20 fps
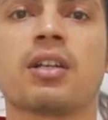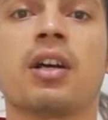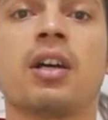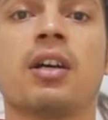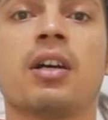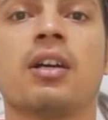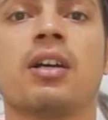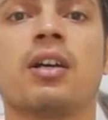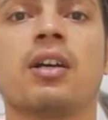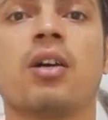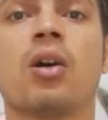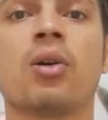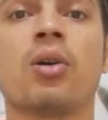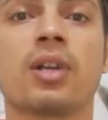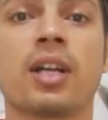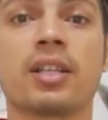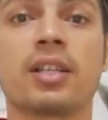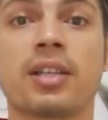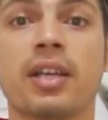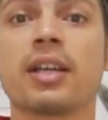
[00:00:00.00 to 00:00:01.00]

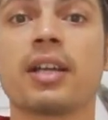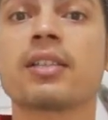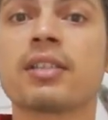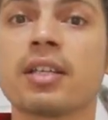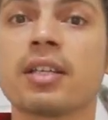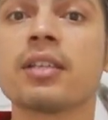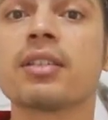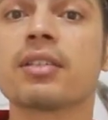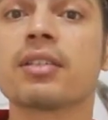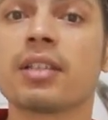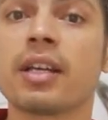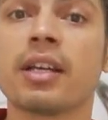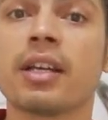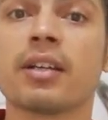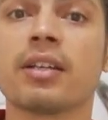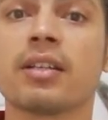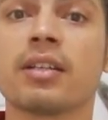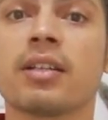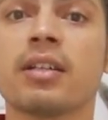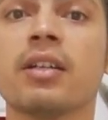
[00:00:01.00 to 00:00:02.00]
on its axis
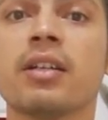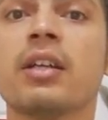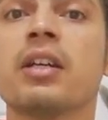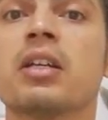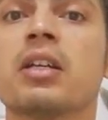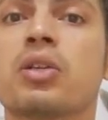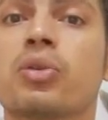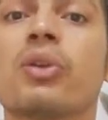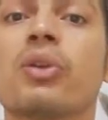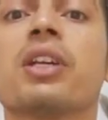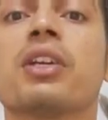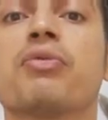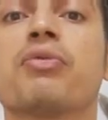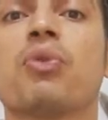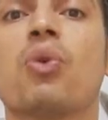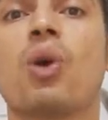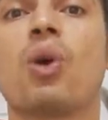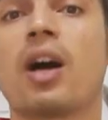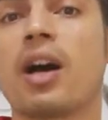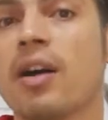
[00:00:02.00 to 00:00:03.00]
in
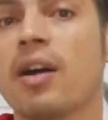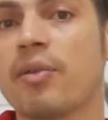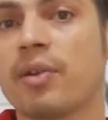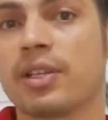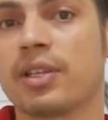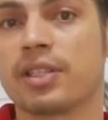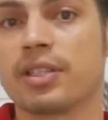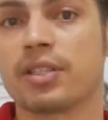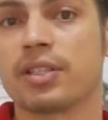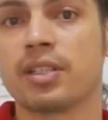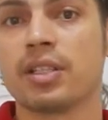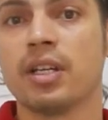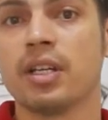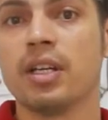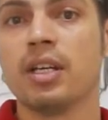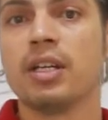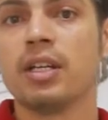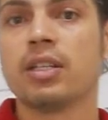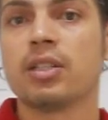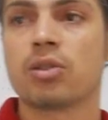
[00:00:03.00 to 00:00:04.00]
24 hours.
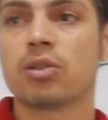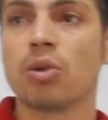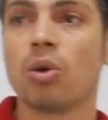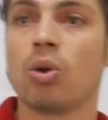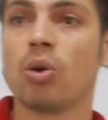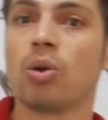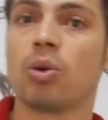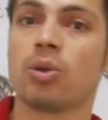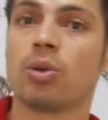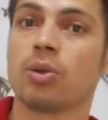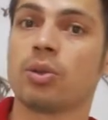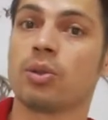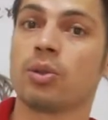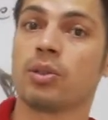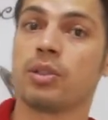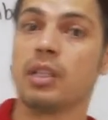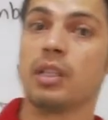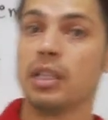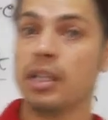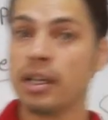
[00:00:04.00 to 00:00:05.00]

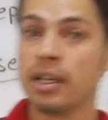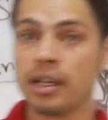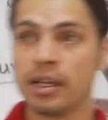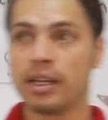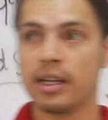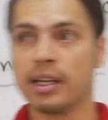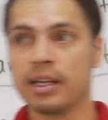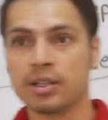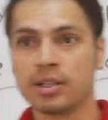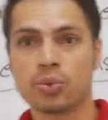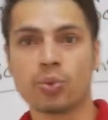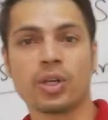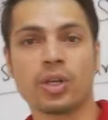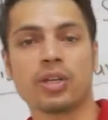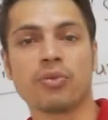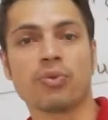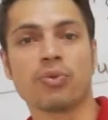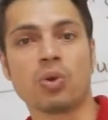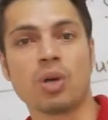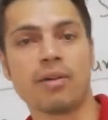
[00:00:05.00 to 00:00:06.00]
So in
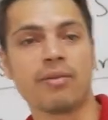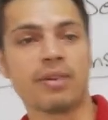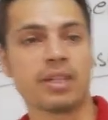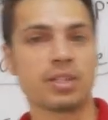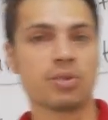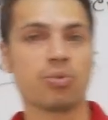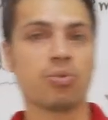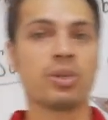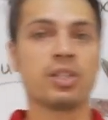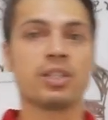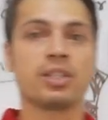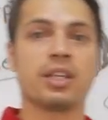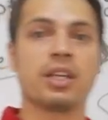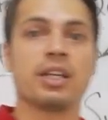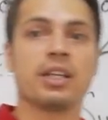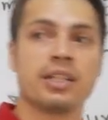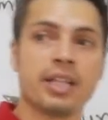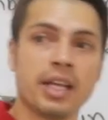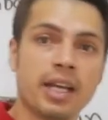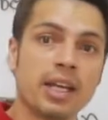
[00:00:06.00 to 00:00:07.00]
24 hours we
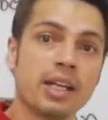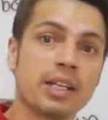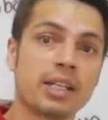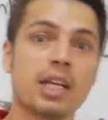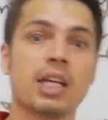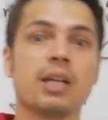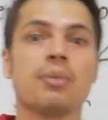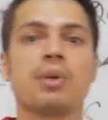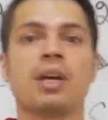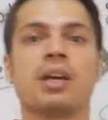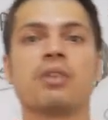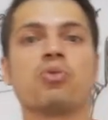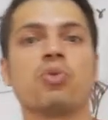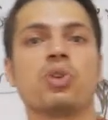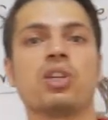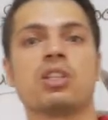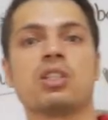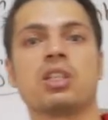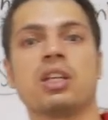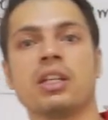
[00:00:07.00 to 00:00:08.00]
see daytime and
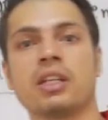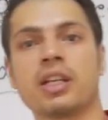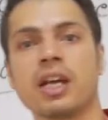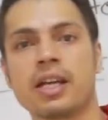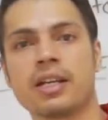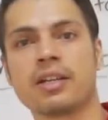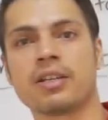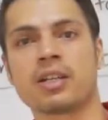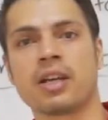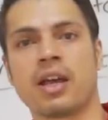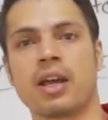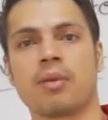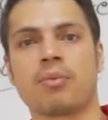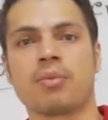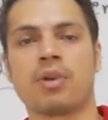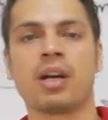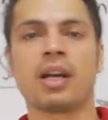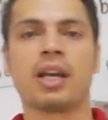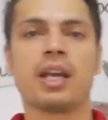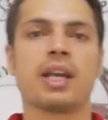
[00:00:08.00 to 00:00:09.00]
we see
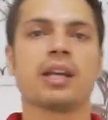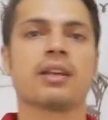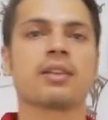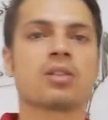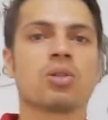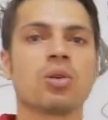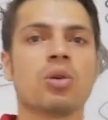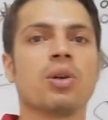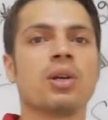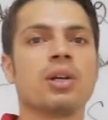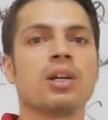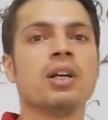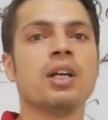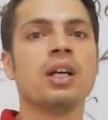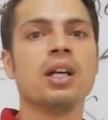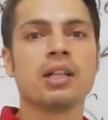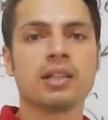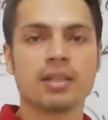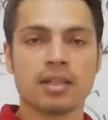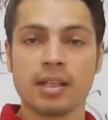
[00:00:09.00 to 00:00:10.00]
nighttime again. So
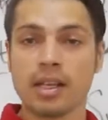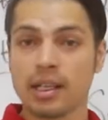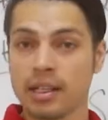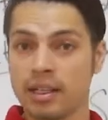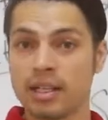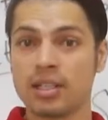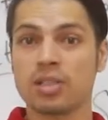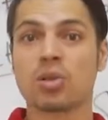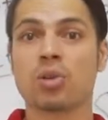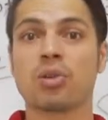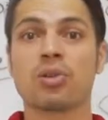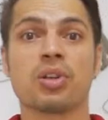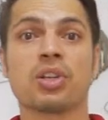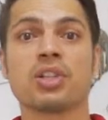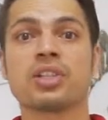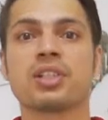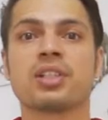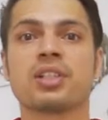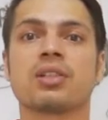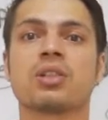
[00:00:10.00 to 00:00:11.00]
this
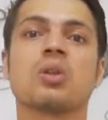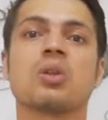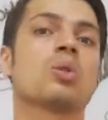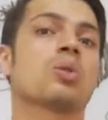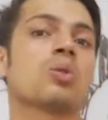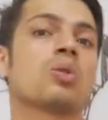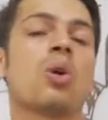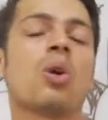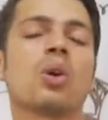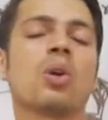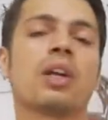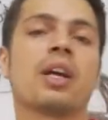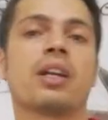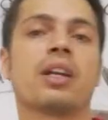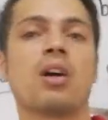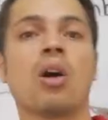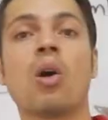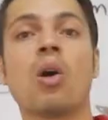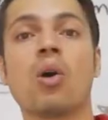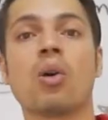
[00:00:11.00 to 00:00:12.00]
rotation goes on
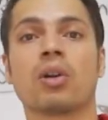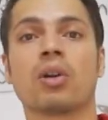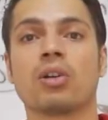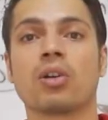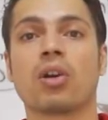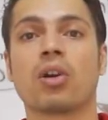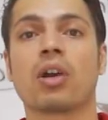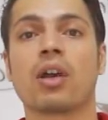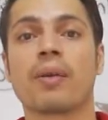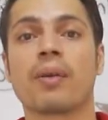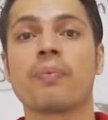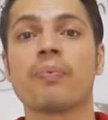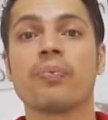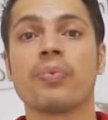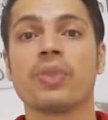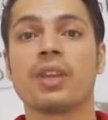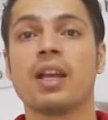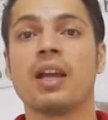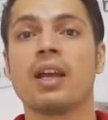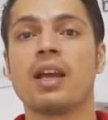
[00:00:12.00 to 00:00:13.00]
and on. Okay?
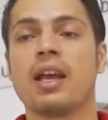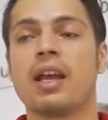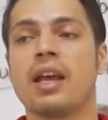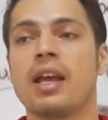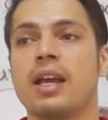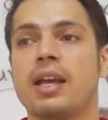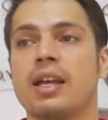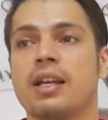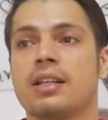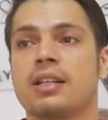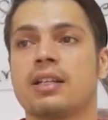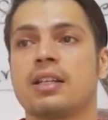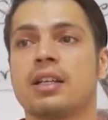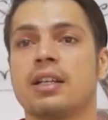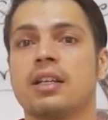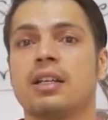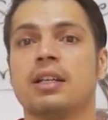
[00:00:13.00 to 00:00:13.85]
And